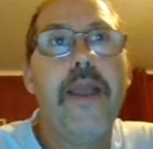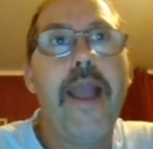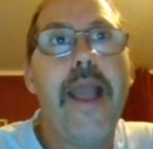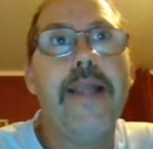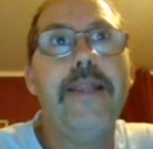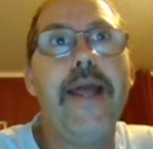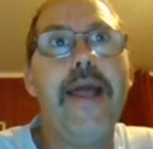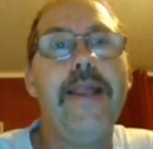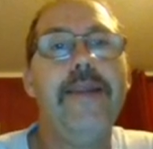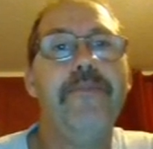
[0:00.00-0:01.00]
and
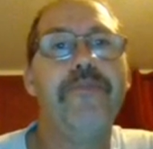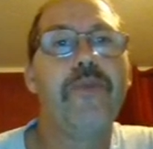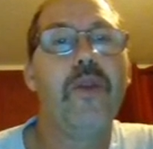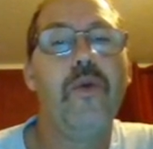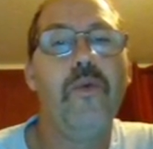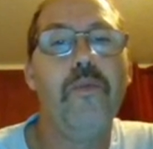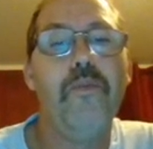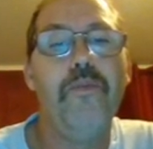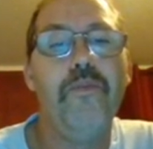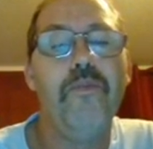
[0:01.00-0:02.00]
then
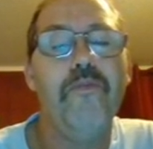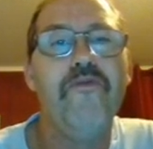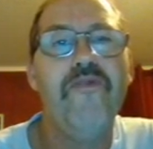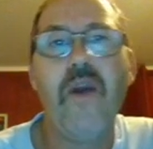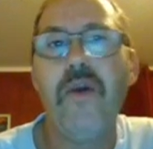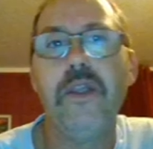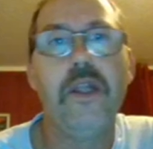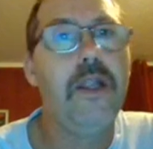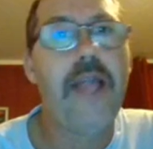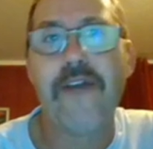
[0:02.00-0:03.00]
very
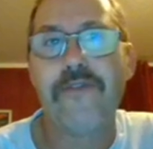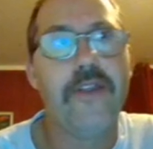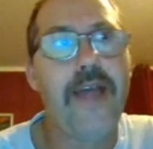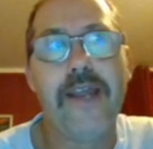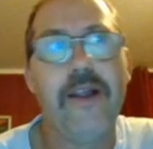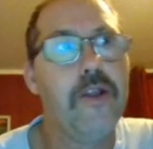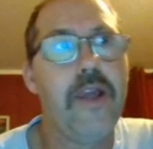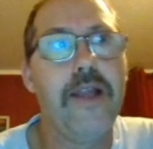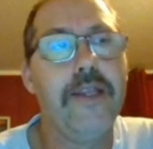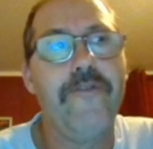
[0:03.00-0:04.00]
little after that on
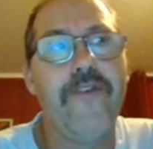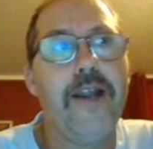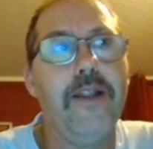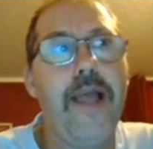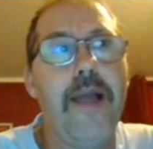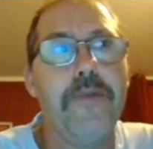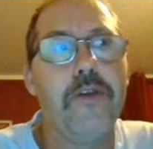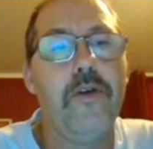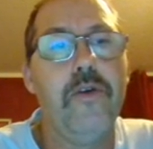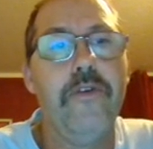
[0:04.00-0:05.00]
the, on the final
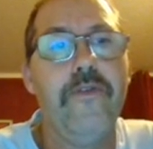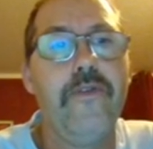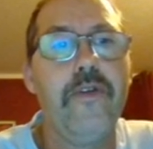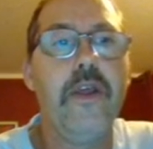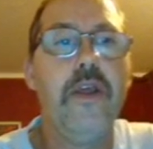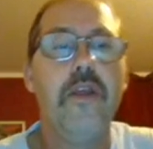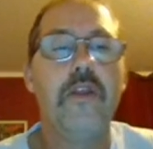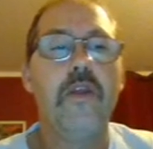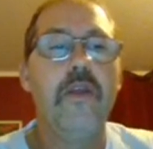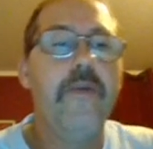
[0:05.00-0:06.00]
episode of
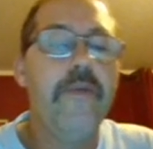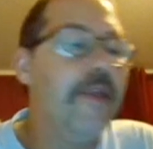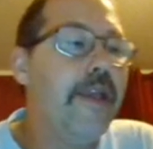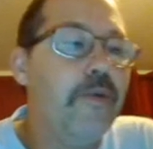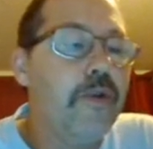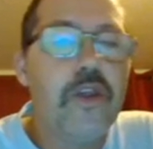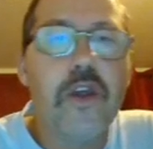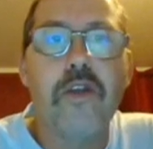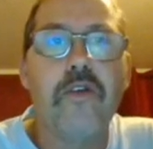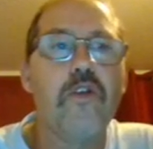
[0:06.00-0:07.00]
it was
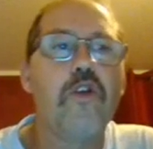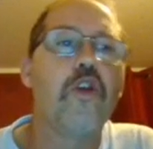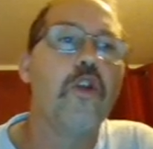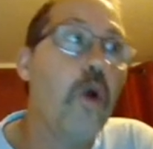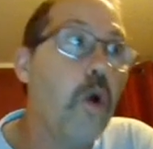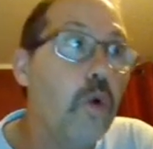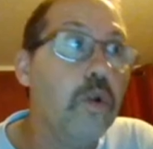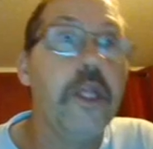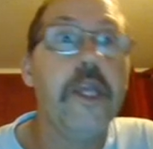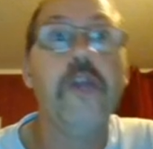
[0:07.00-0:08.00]
just
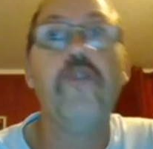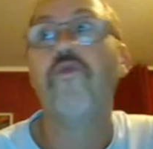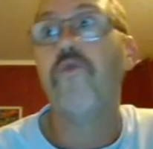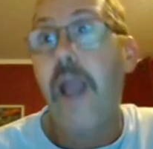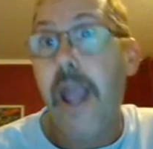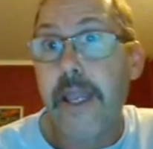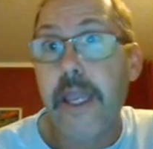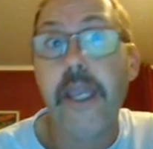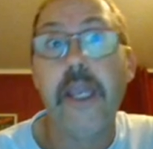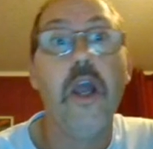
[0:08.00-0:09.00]
slowly
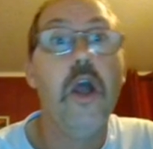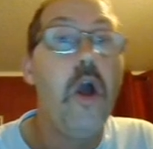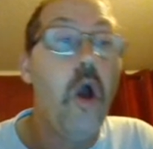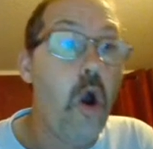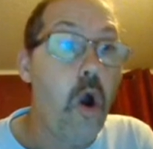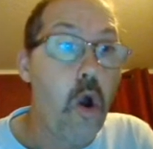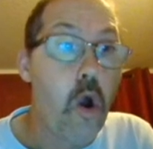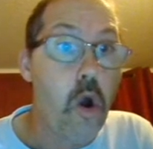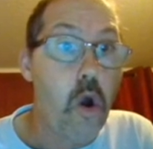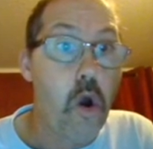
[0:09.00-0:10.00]
dragging
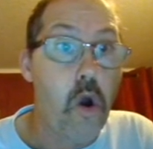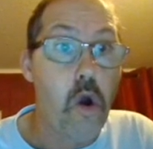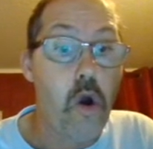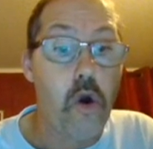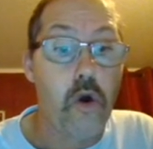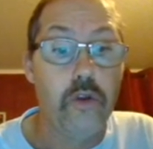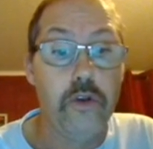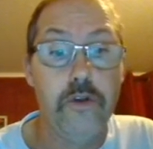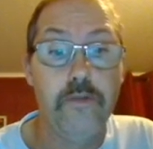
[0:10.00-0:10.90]
on.